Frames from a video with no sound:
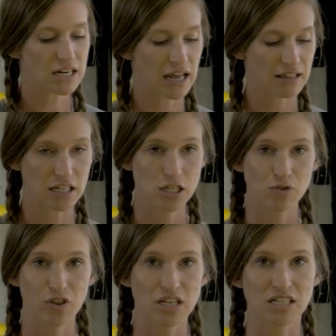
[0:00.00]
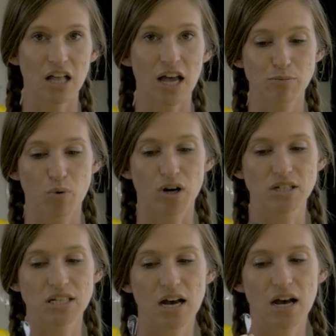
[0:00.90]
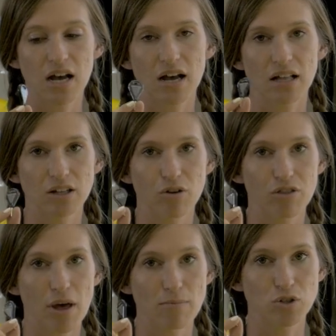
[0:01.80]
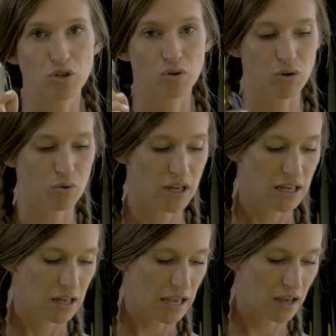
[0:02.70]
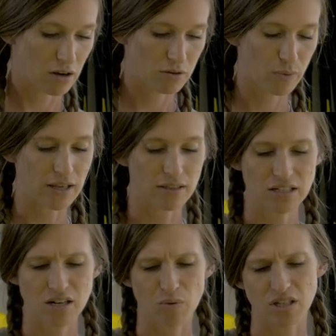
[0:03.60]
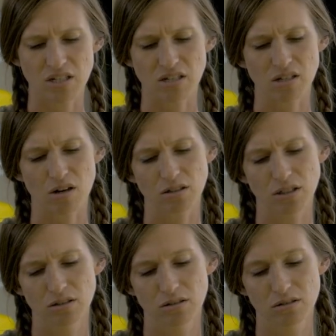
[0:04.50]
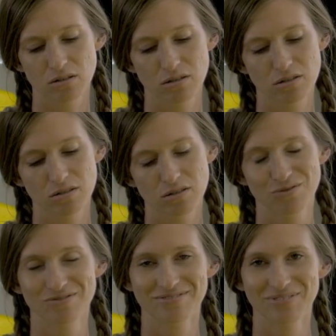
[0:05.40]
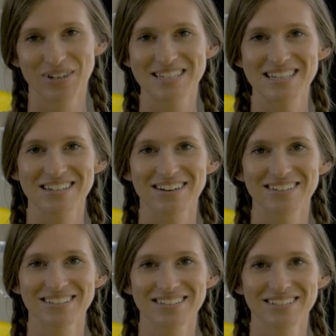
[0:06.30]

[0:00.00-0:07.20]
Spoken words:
at least for these glide boards, a little thumb screw. Wait, that's not what this is called. What is this called?